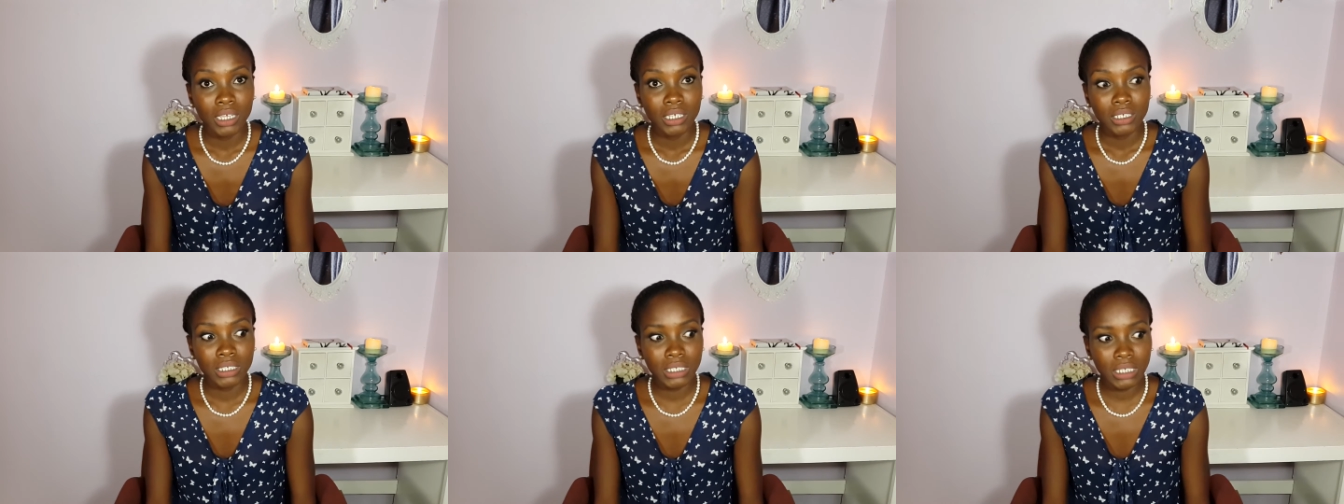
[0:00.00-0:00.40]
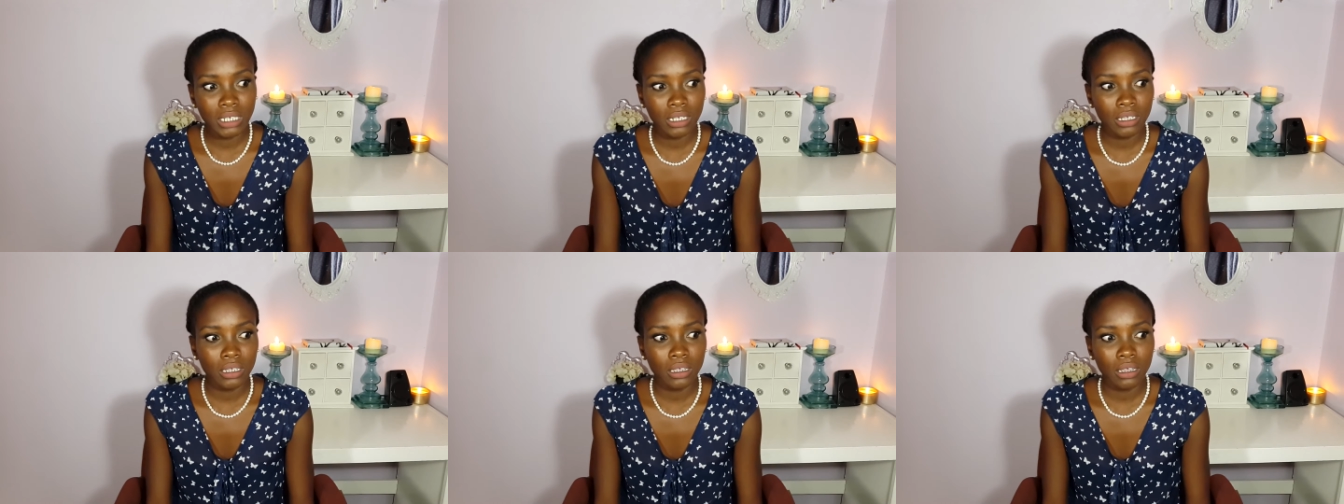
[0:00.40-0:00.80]

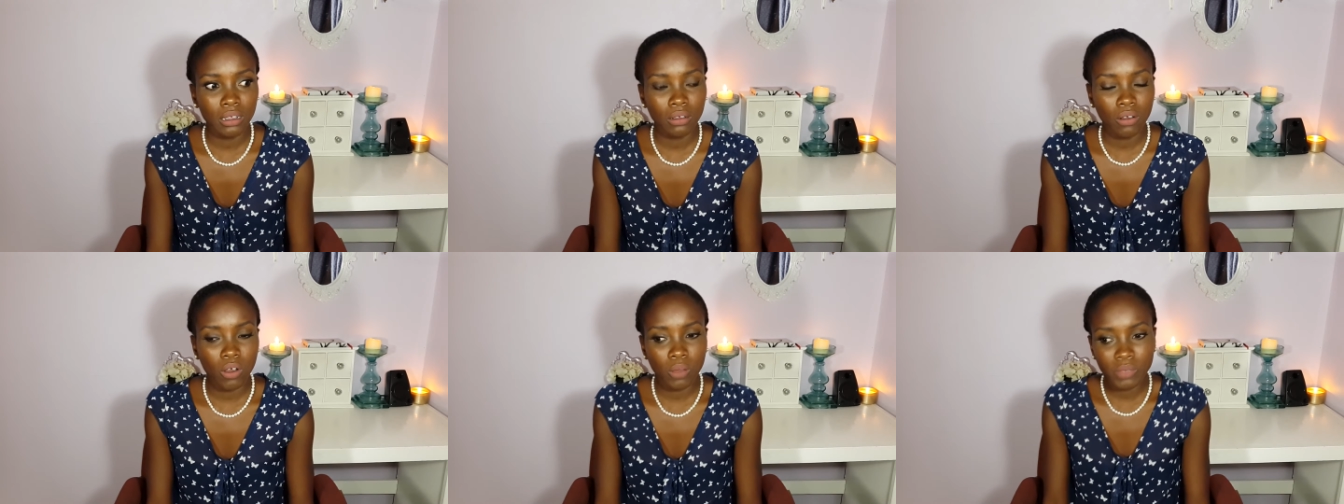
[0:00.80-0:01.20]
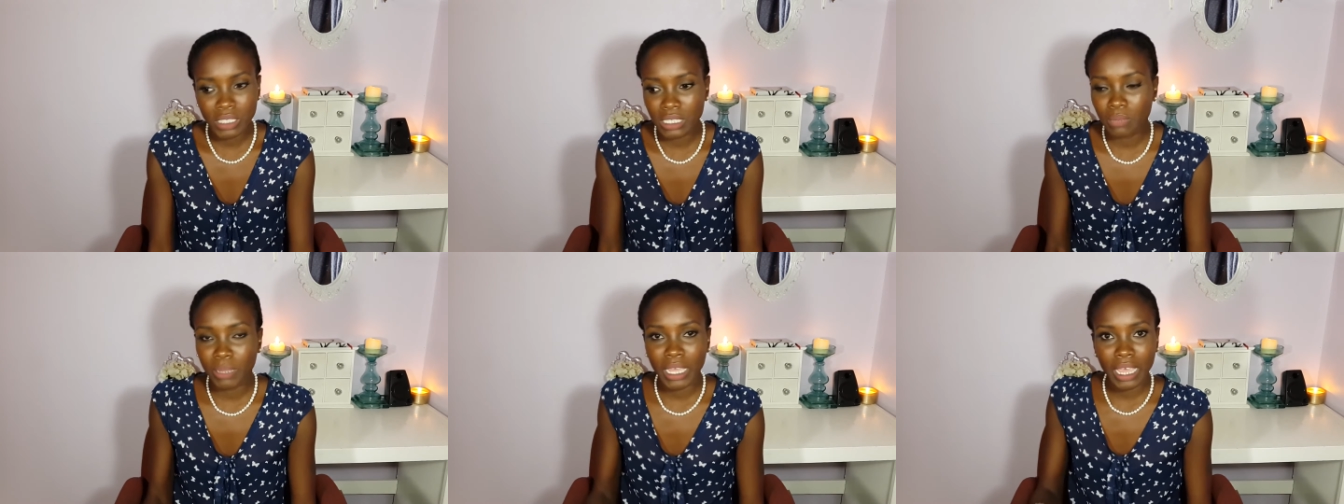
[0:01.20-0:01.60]
she,
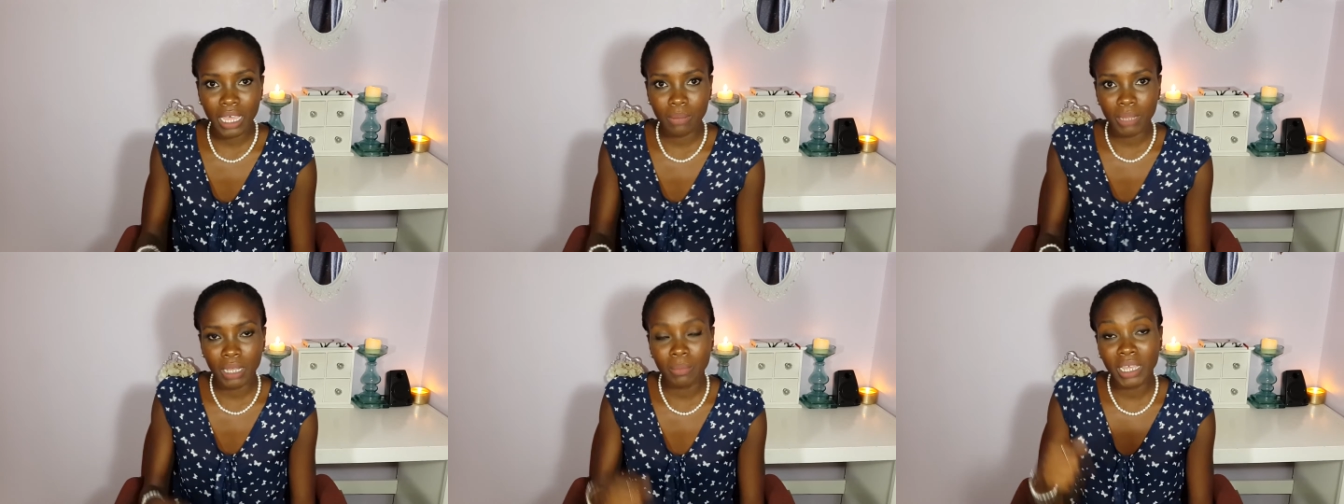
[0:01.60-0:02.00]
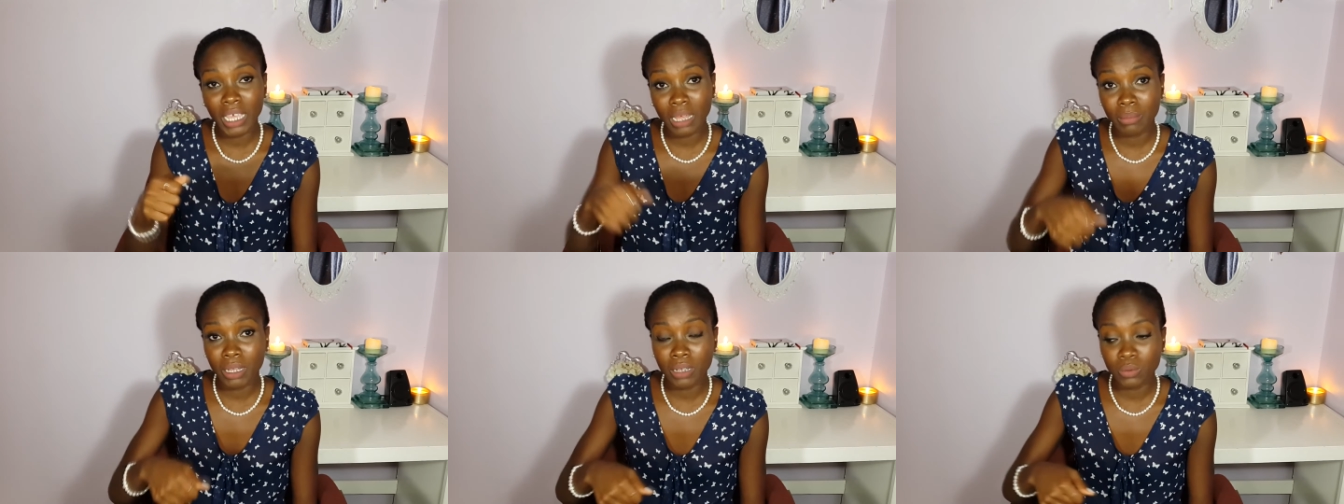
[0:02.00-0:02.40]
obviously my
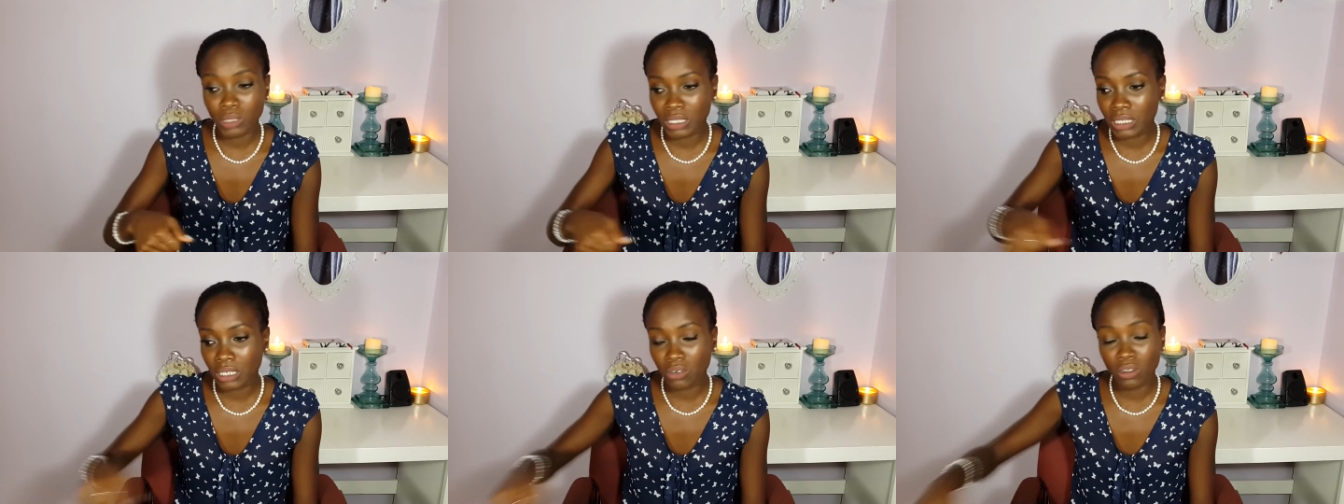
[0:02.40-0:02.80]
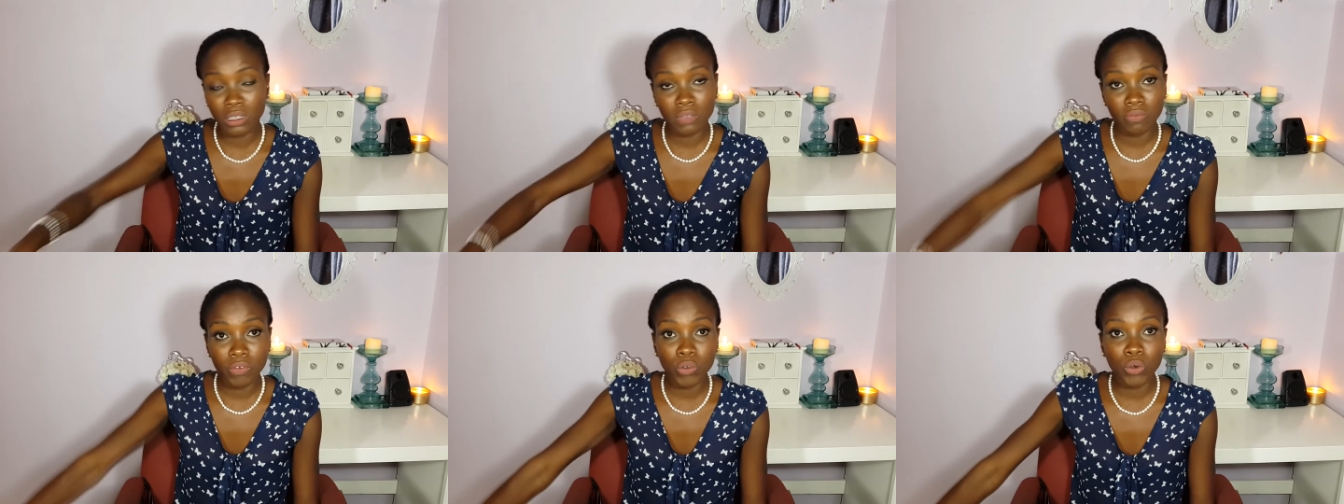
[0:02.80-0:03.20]
handbag would sit on the
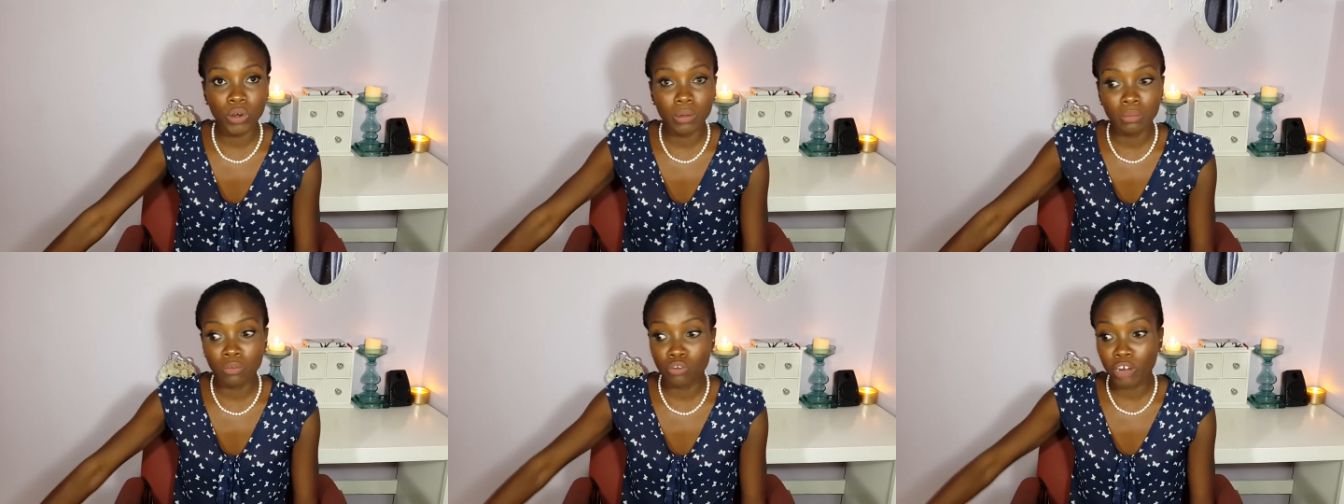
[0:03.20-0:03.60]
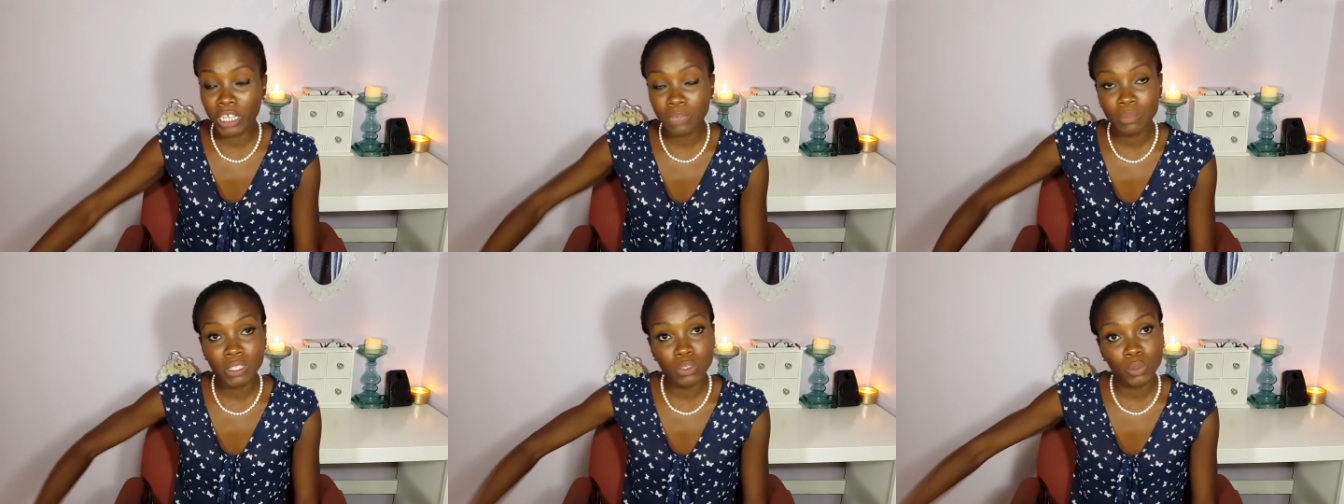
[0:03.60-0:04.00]
floor
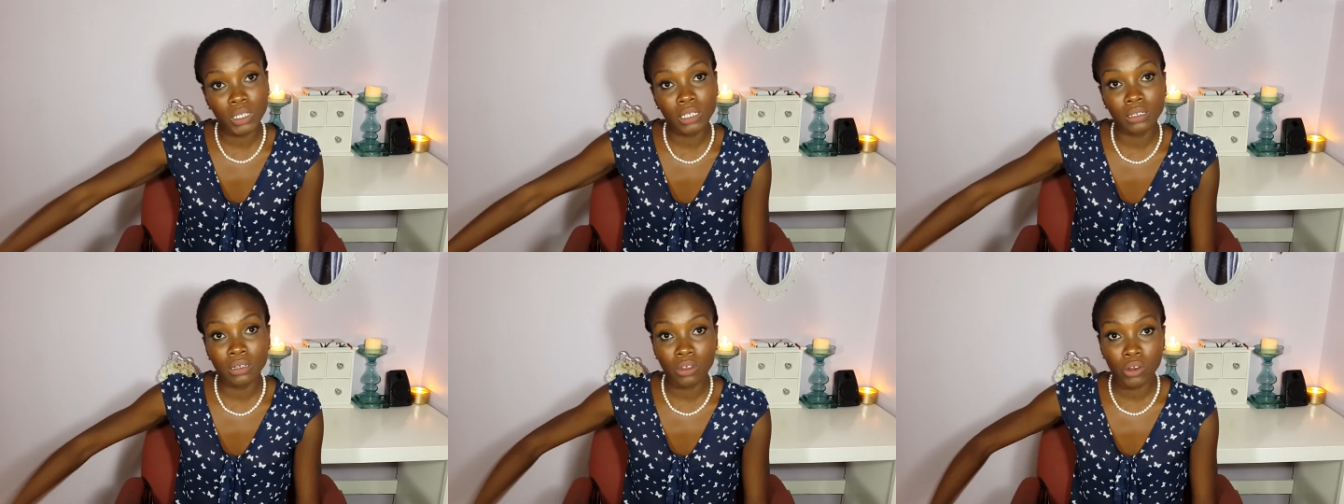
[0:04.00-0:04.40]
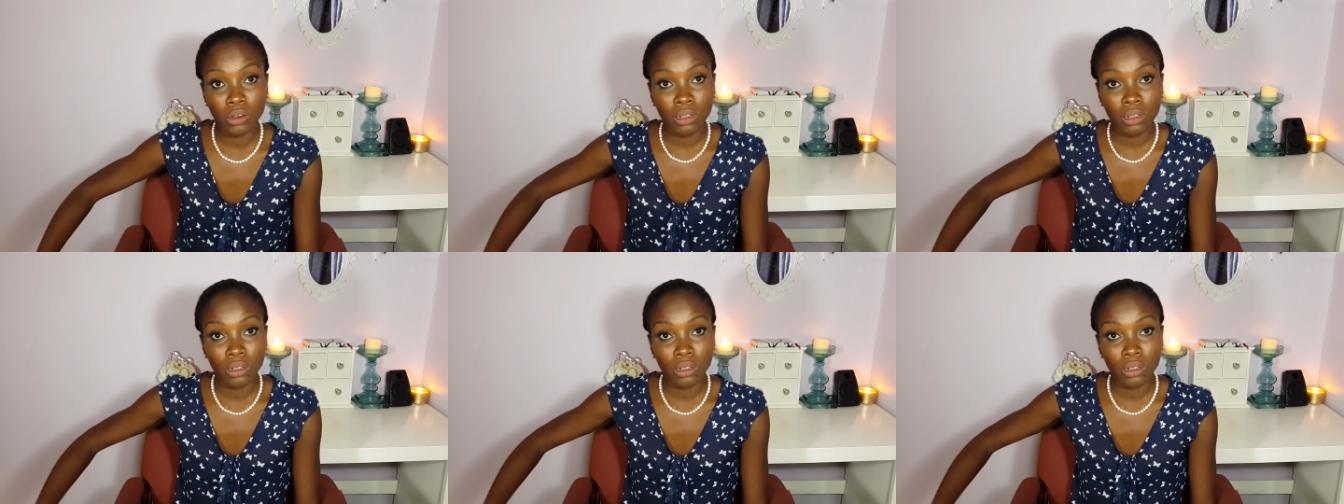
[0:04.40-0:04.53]
right between